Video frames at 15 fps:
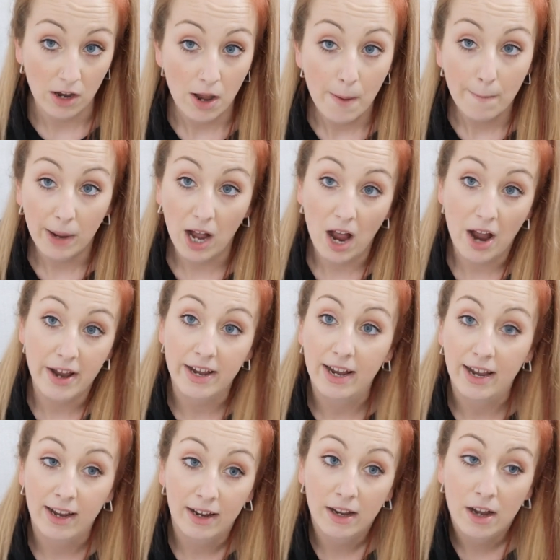
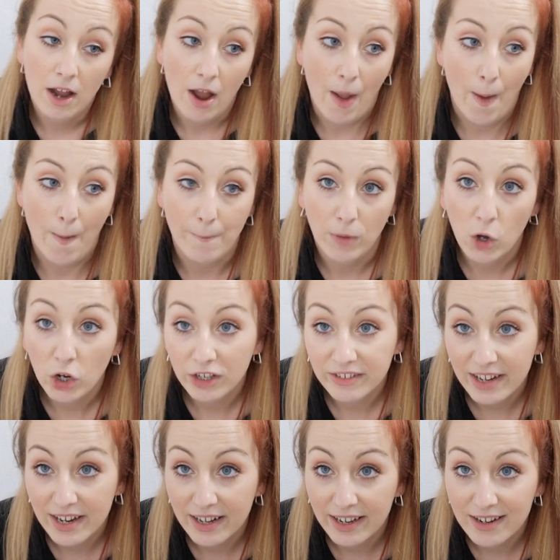party um,
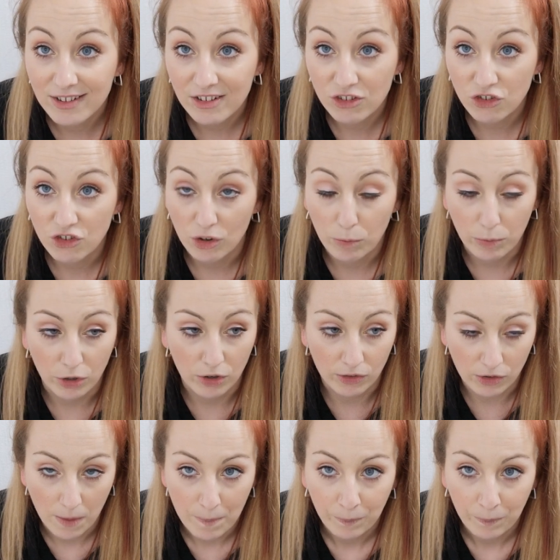holiday lenders, just because